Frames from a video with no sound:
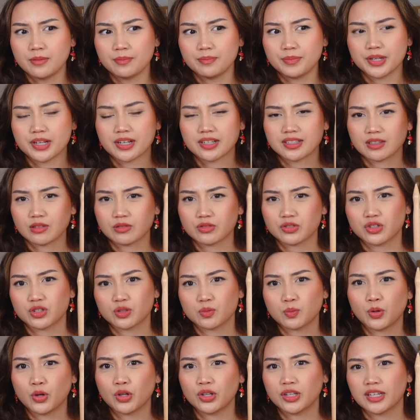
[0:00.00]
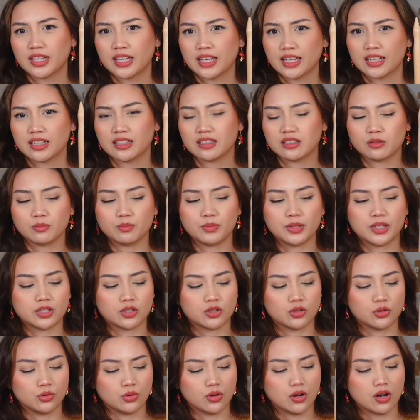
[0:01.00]
because I was just pulling it a little bit
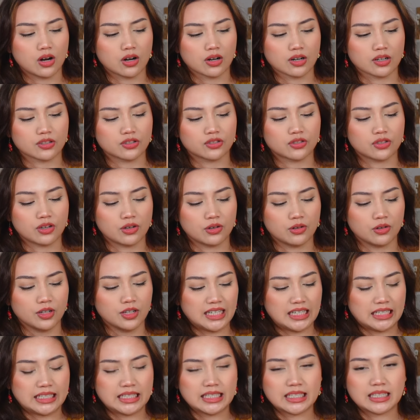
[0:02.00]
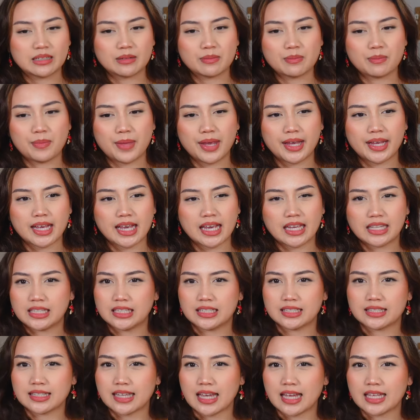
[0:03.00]
too hard. So it didn't make
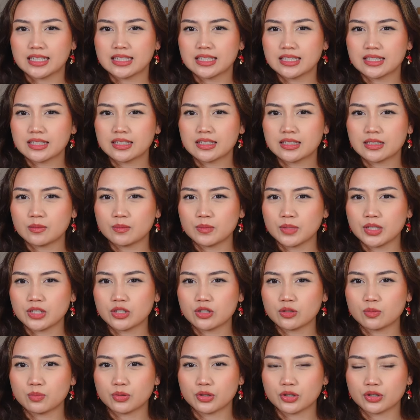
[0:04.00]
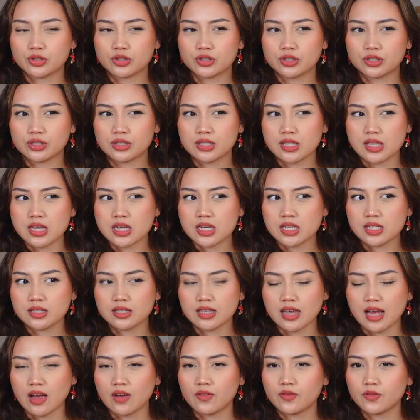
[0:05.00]
any sense to me to purchase this
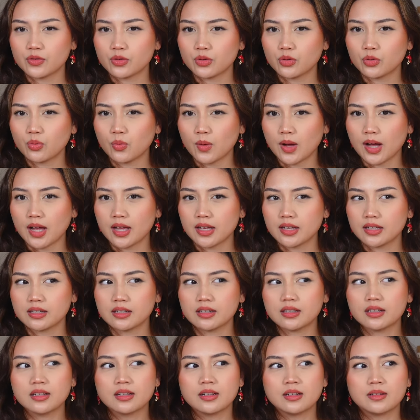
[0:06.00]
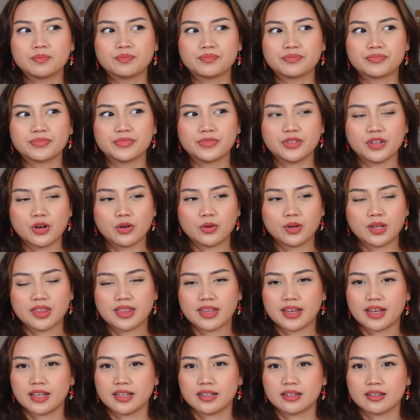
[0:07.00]
after a while, knowing
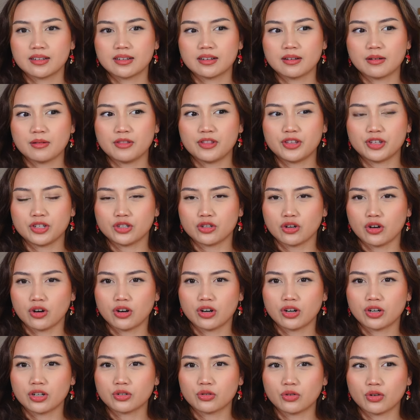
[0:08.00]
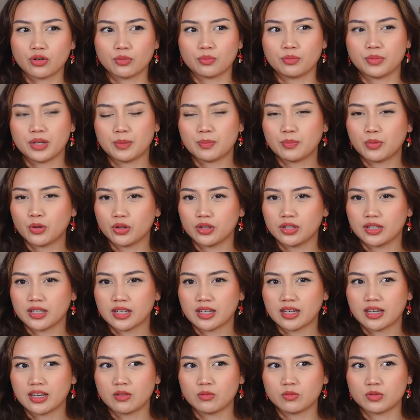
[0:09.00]
that the yarn or me
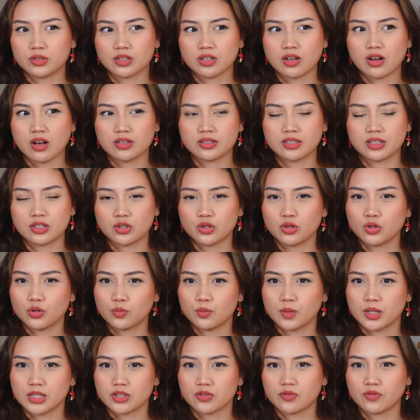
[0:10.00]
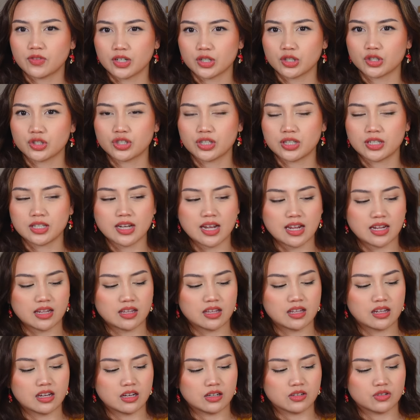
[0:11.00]
pulling it was causing too much friction, and
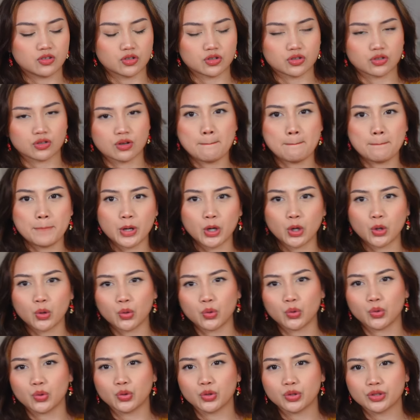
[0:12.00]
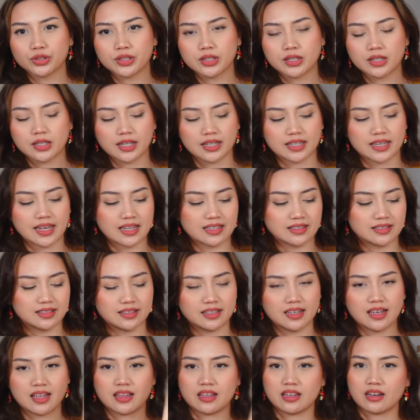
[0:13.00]
then it just pulled against
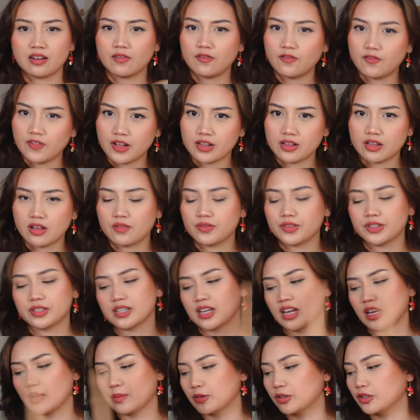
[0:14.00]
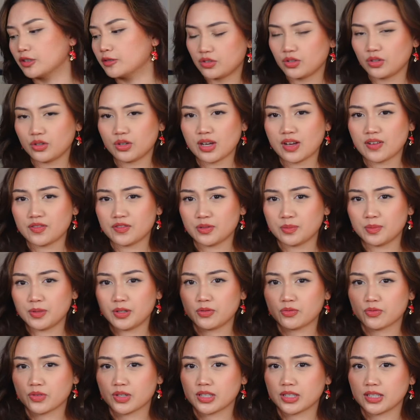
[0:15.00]
it and then it fell off the table. So you have to
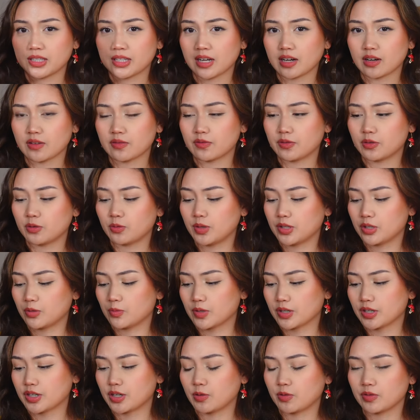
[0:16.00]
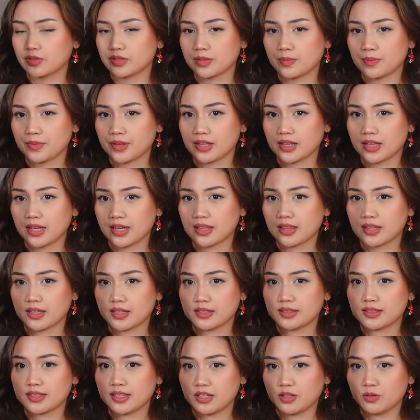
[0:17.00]
be really careful when you're working with something like
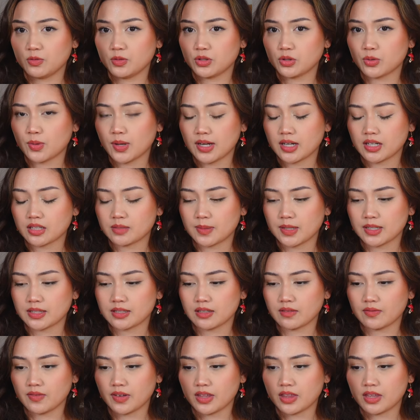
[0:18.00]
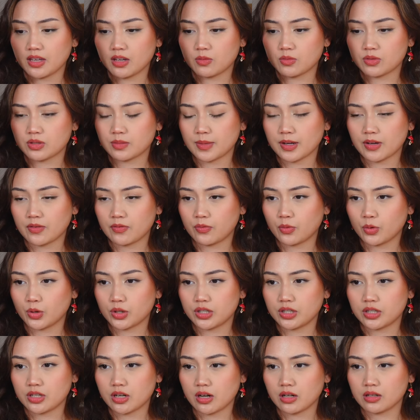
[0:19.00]
this. And it was quite expensive. I think it was about
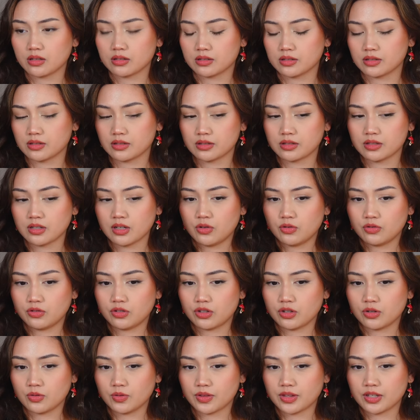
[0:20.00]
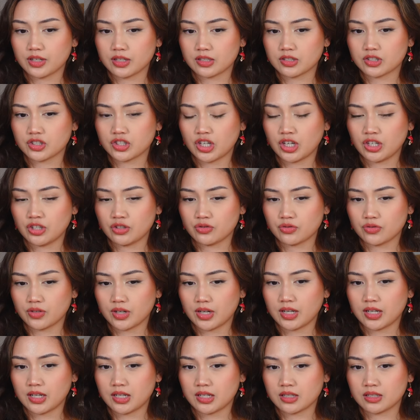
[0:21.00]
$40, with the exchange
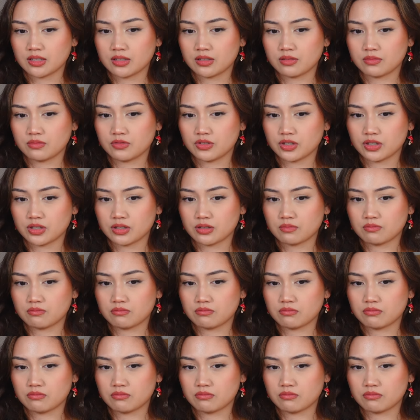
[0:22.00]
rate and just